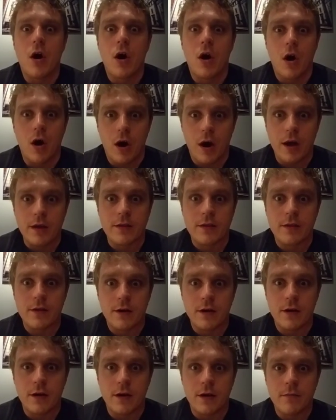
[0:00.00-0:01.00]

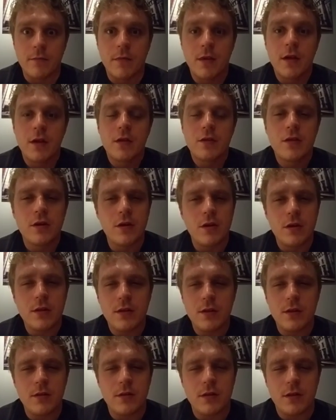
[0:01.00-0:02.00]
Awesome. You know,
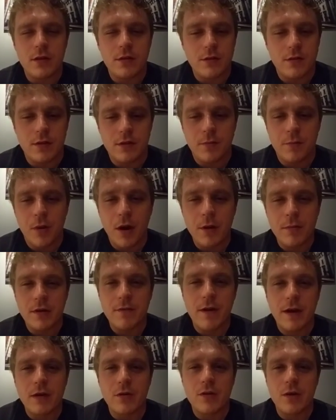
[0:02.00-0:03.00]
the
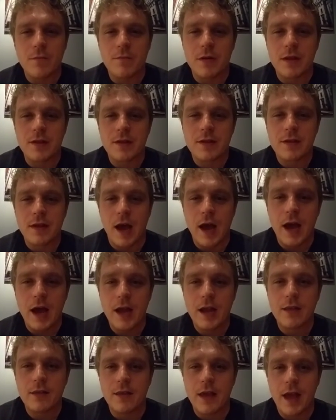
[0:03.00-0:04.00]
Department of Energy,
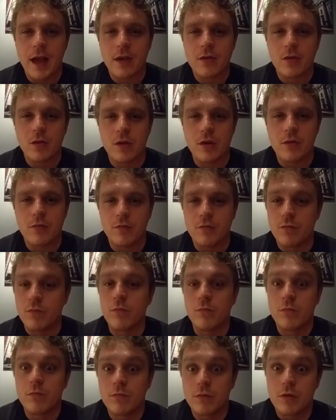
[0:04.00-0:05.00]
besides actually
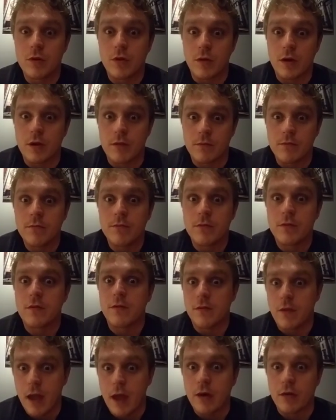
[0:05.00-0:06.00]
doing
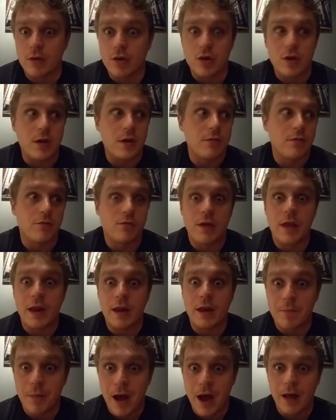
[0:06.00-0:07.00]

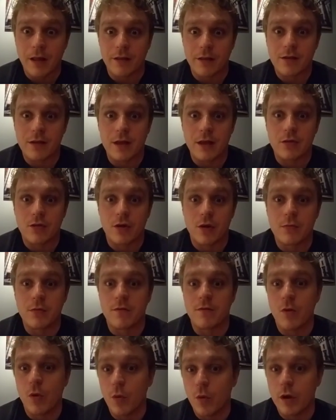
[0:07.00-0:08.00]
energy-related policy in terms
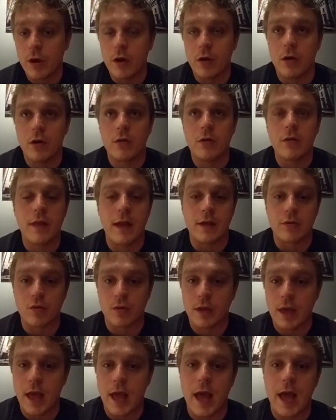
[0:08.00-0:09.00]
of oil,
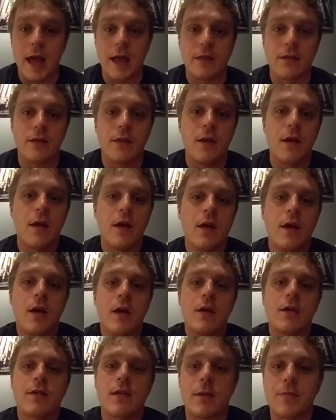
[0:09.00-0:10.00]
natural gas,
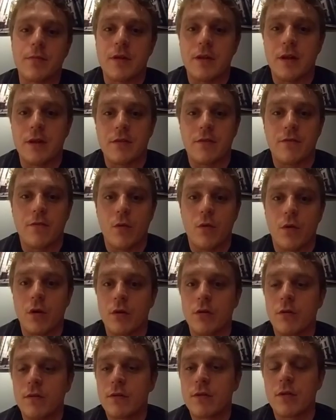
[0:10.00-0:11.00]
subsidies
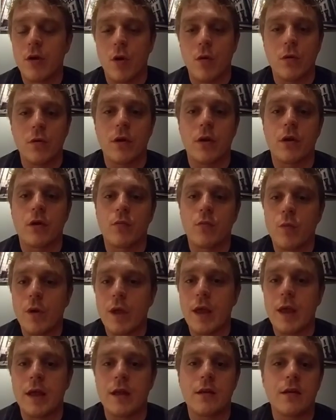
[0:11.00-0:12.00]
for solar,
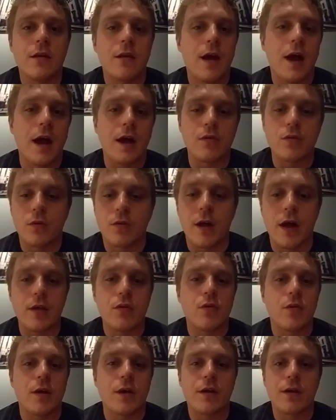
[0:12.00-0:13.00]
wind,
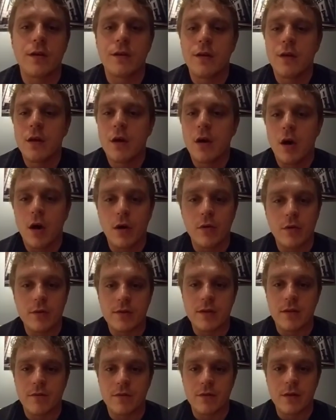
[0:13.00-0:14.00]
hydroelectric, all
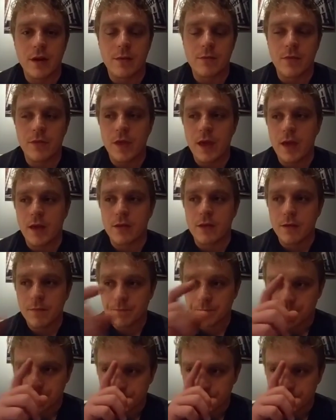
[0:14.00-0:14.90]
those different types of things,